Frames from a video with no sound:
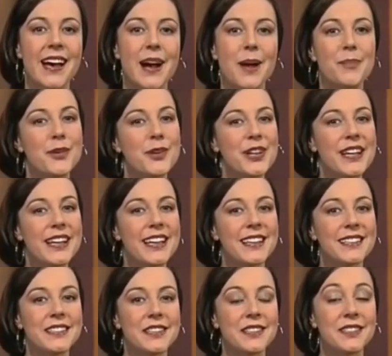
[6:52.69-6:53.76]
A pudding
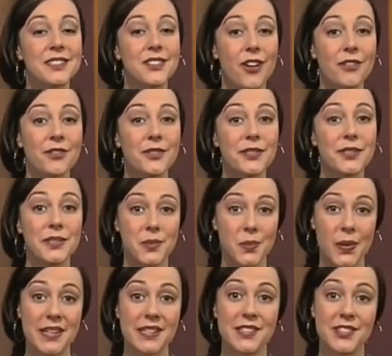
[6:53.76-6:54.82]
is a soft,
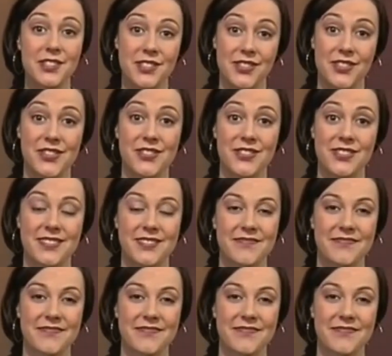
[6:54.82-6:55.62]
sweet dessert.